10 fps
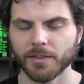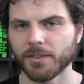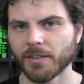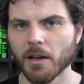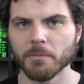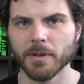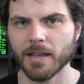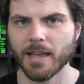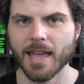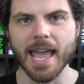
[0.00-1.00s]
sub
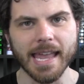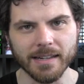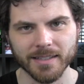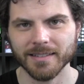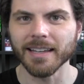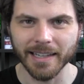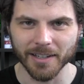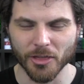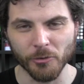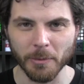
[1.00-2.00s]
8
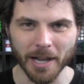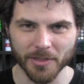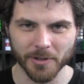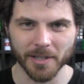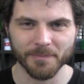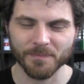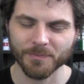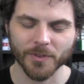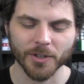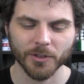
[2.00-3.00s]
in 3x3.
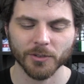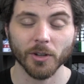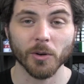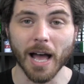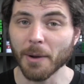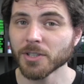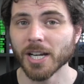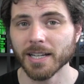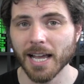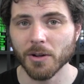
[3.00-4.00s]
So I would
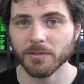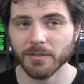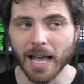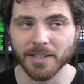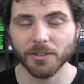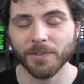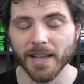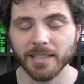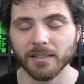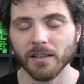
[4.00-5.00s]
check it out. I just
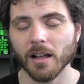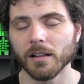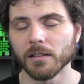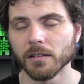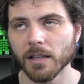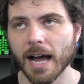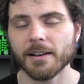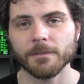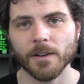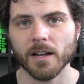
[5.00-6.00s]
find it's a lot
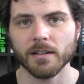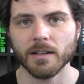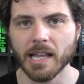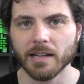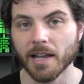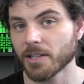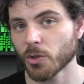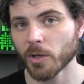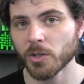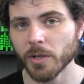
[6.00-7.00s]
of fun and I
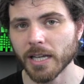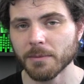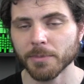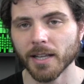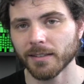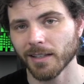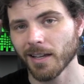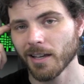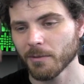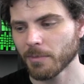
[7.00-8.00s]
enjoy doing it. Plus,
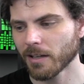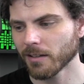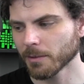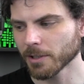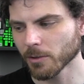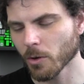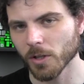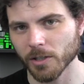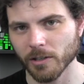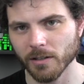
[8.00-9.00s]
because I'm a little
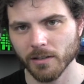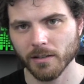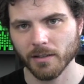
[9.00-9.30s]
older,